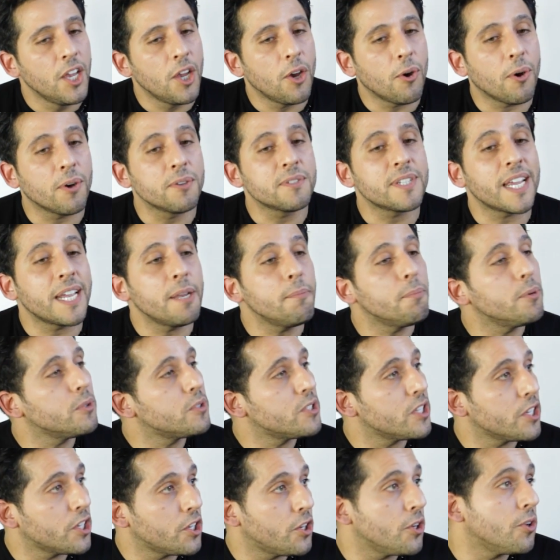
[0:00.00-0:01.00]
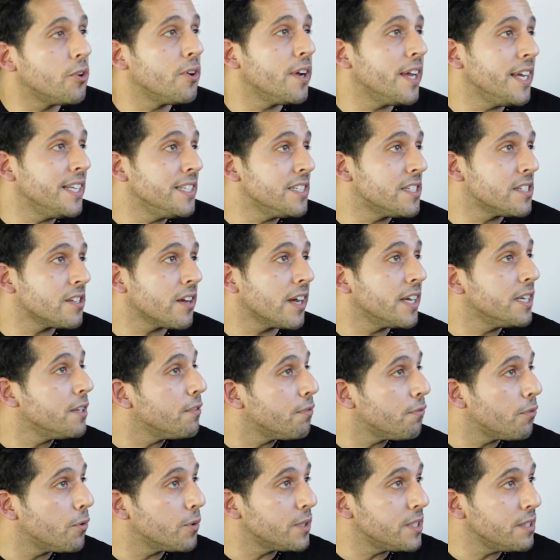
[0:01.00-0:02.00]
who I was able to cure inside of
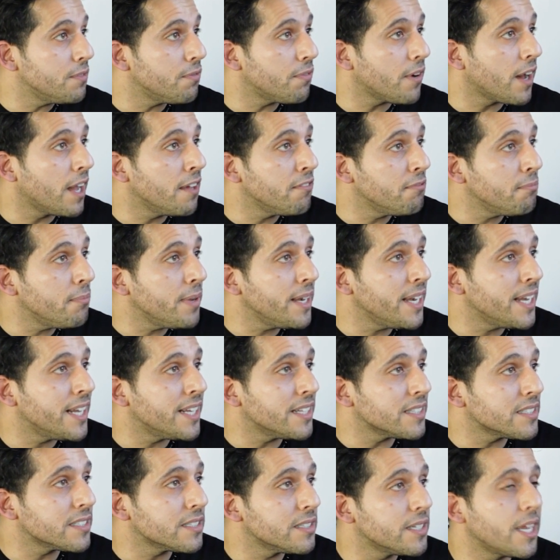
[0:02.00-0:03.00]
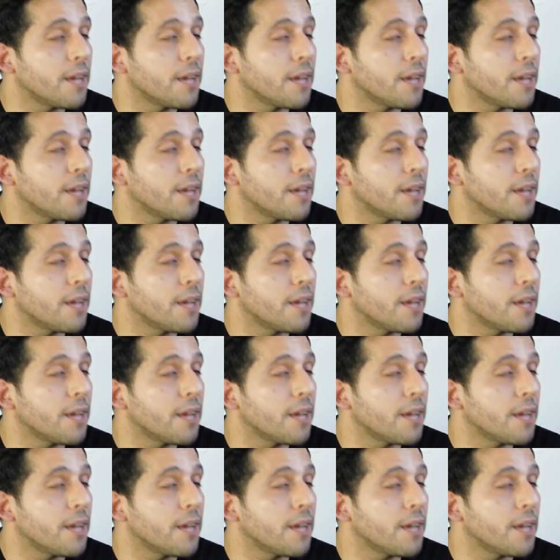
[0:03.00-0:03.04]
45 minutes.